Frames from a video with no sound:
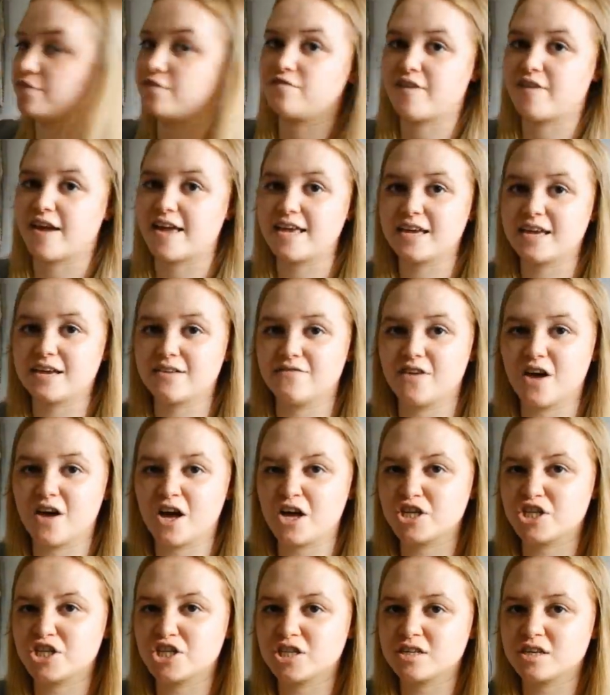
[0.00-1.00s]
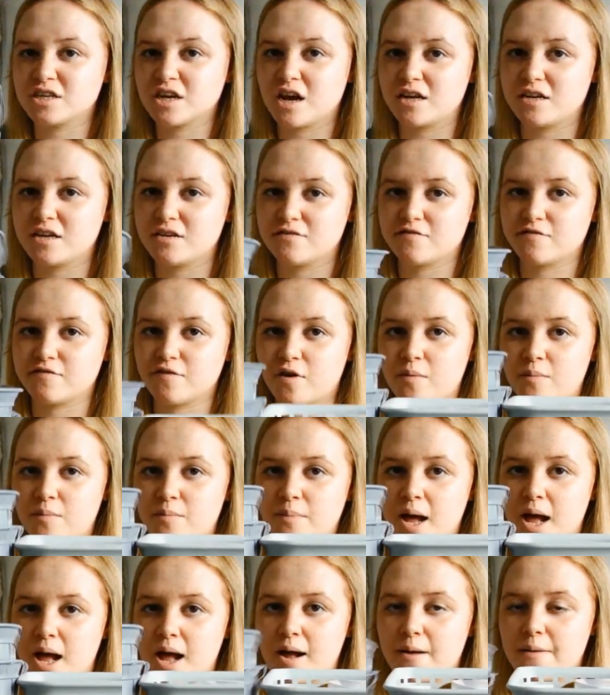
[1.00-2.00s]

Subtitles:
the fake version, kind of from